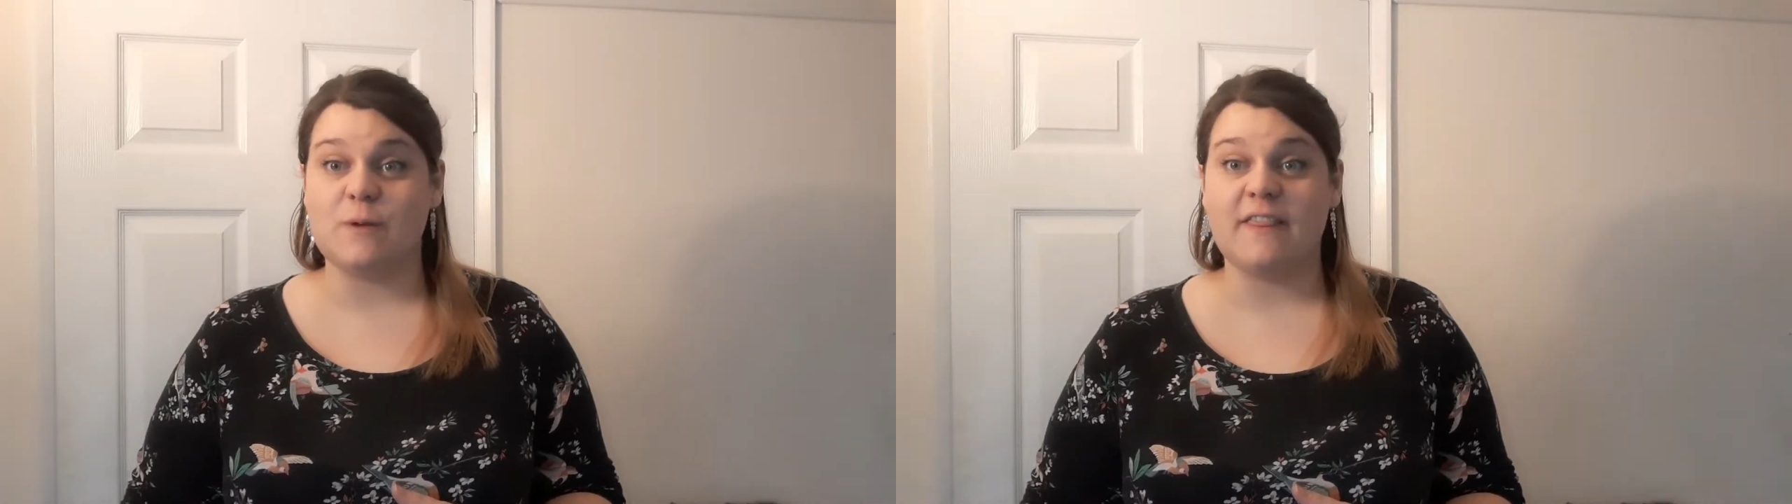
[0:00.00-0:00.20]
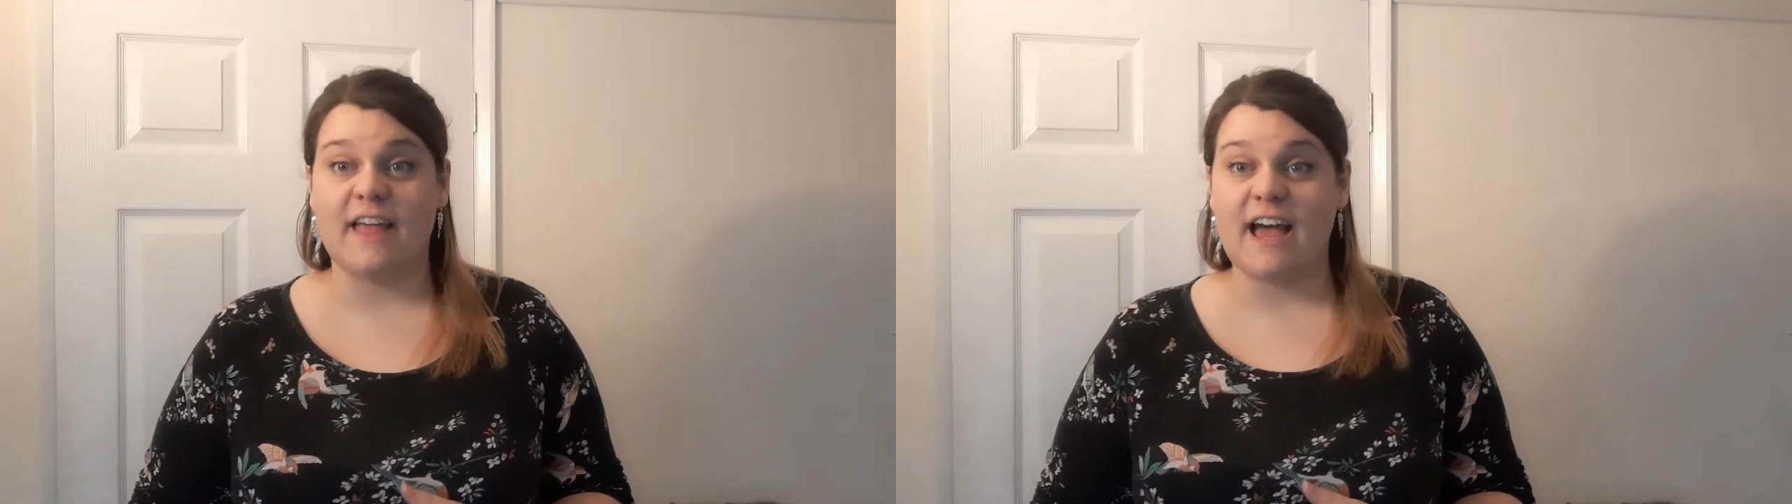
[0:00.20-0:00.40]

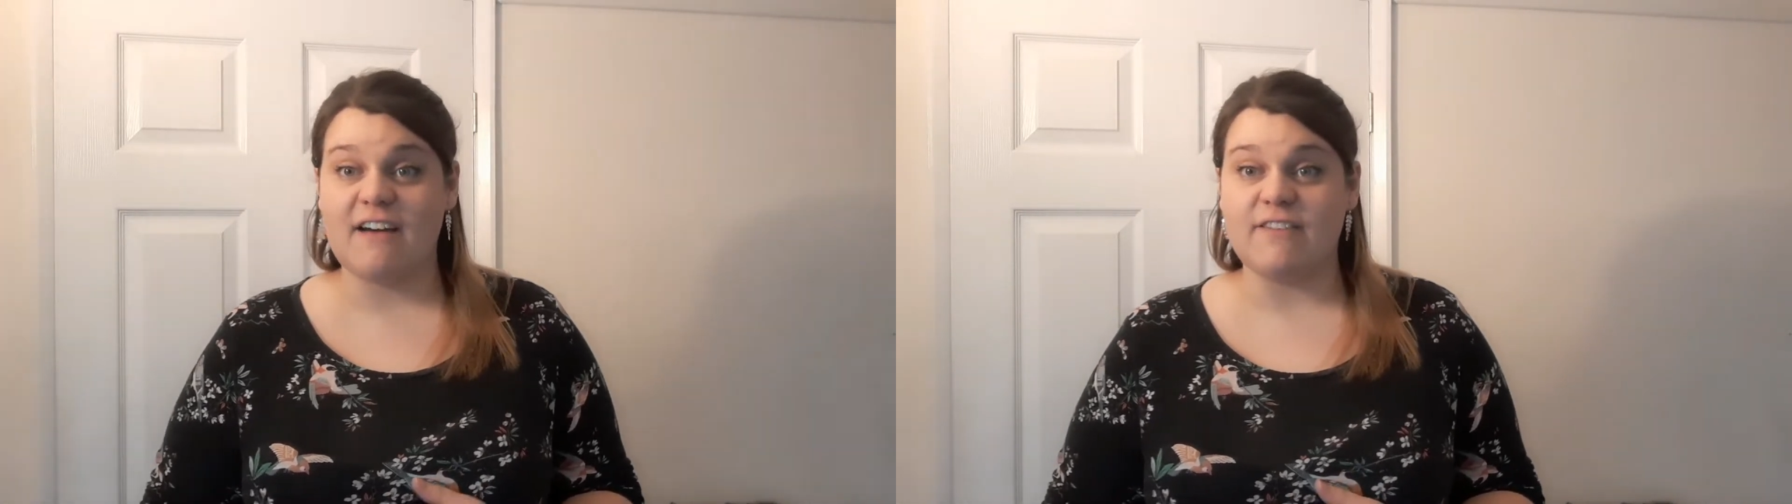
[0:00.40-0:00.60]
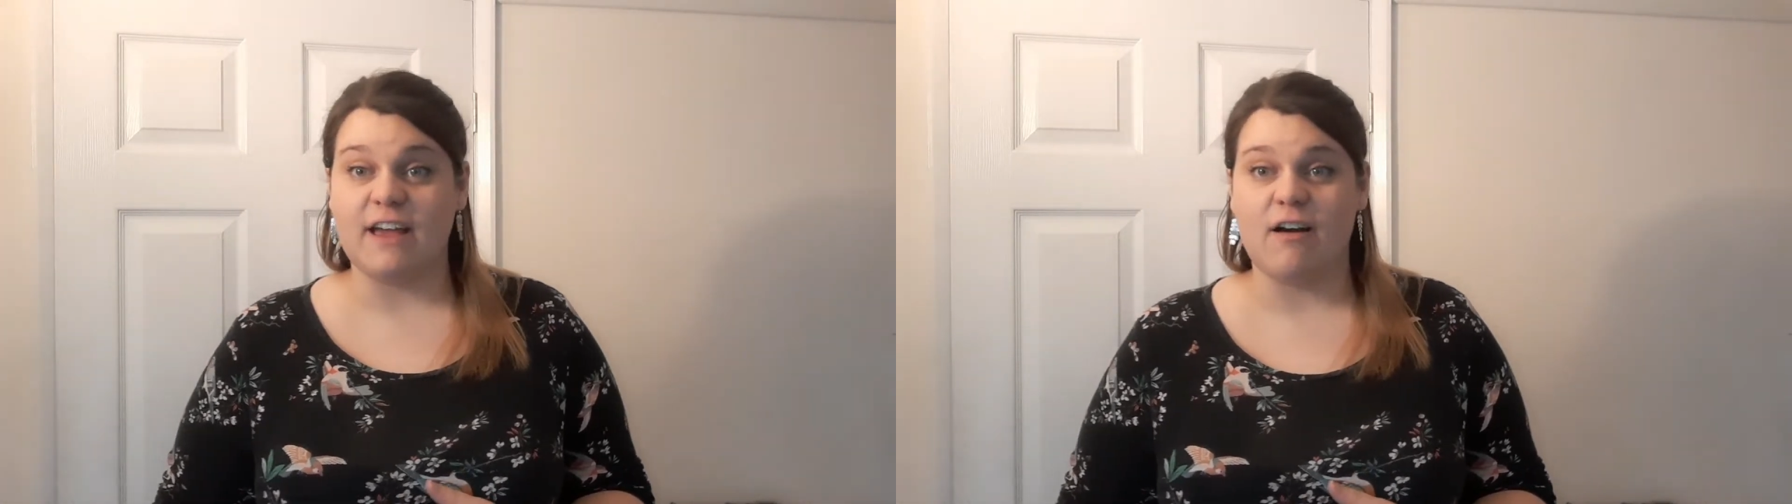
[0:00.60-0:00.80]
when they're
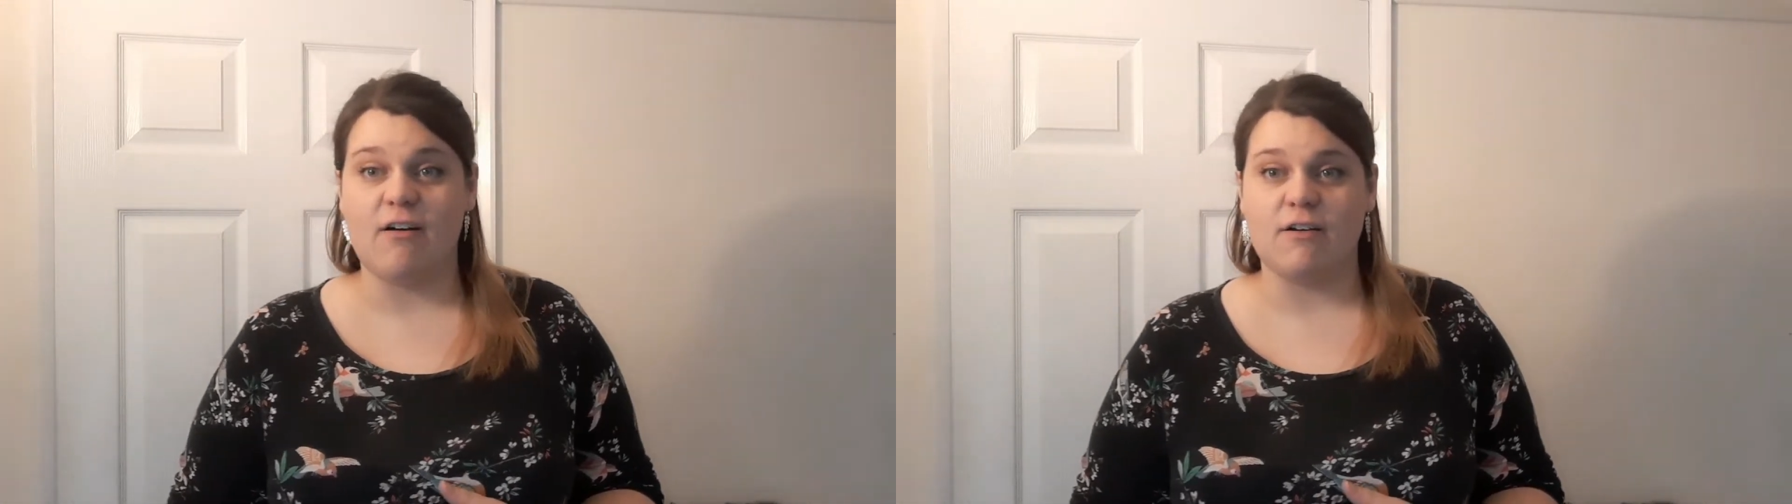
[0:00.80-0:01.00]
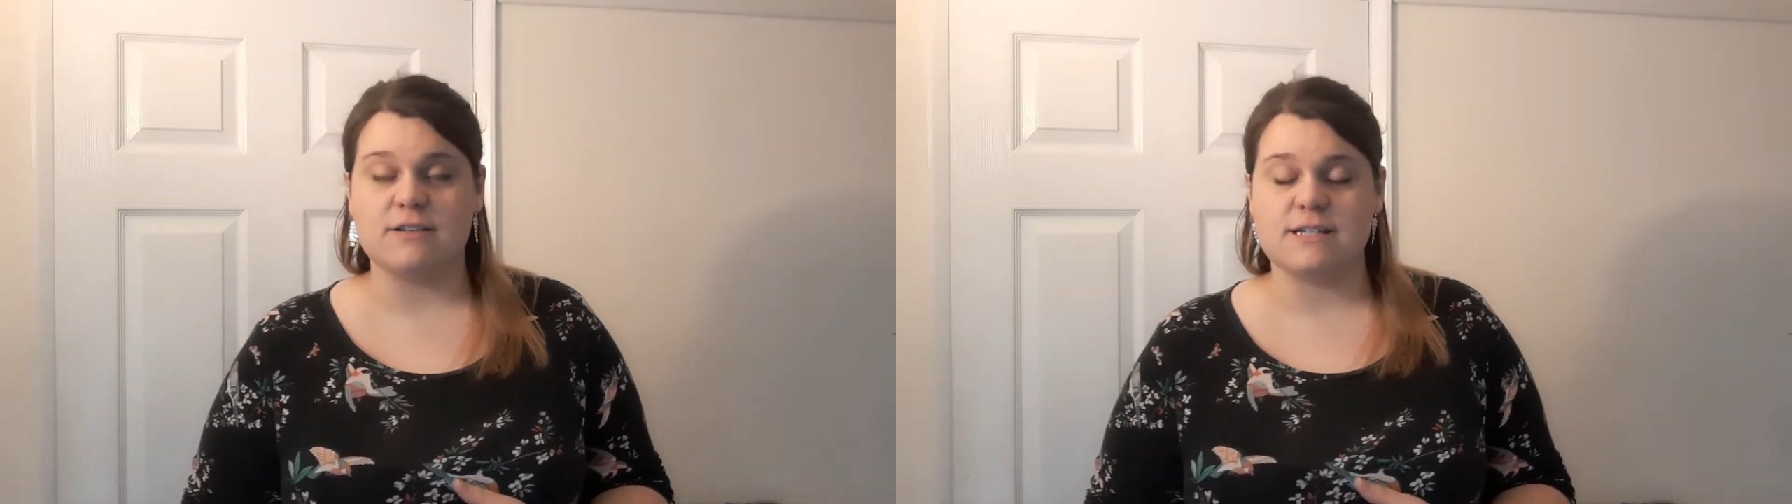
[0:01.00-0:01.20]
having a
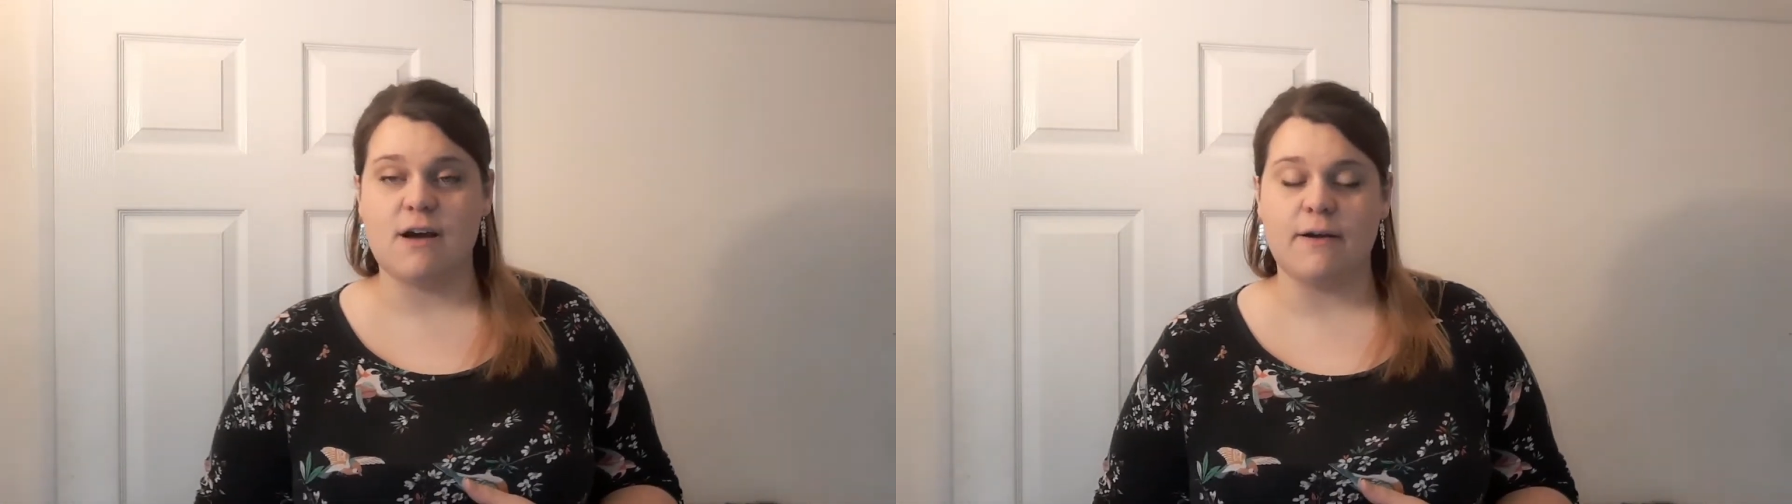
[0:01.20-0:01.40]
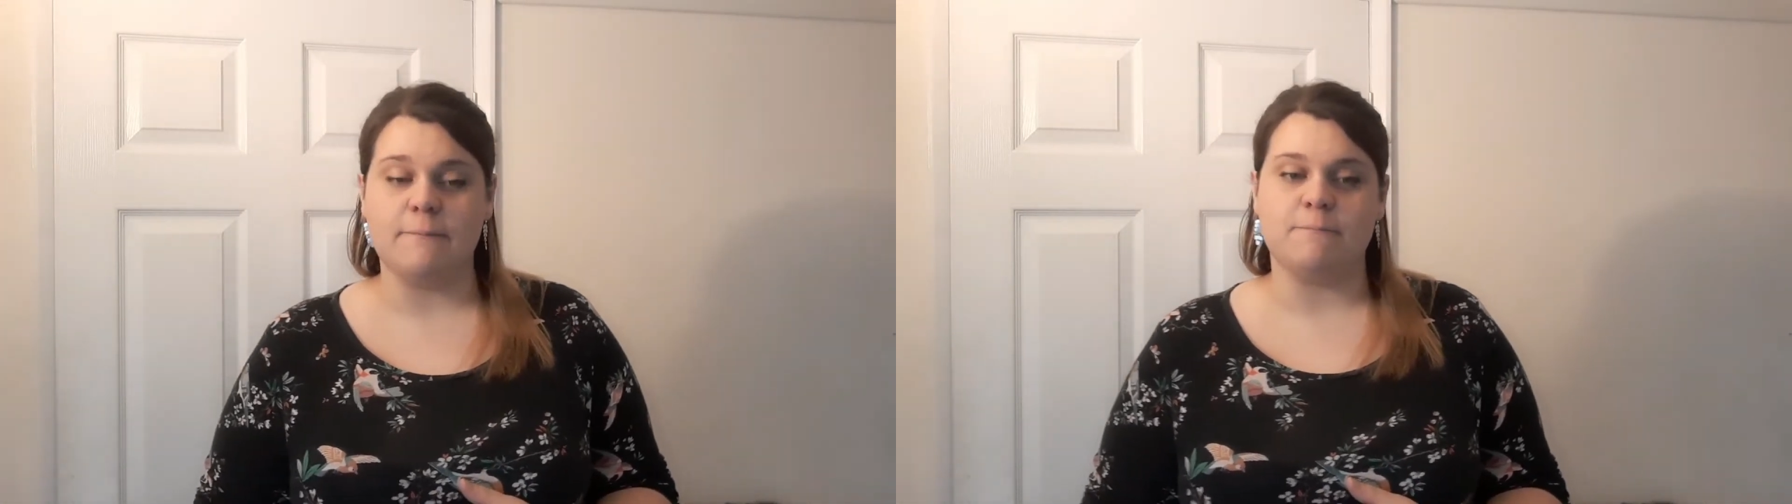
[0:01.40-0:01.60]
hard
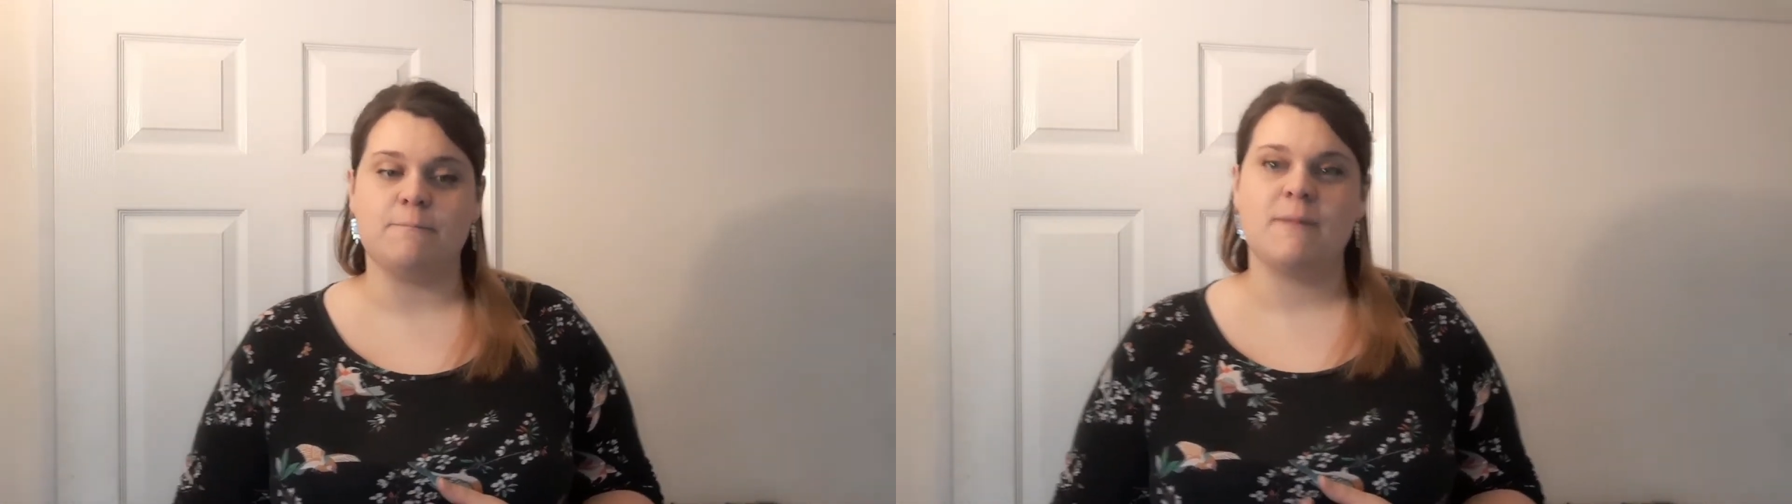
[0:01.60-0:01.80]
time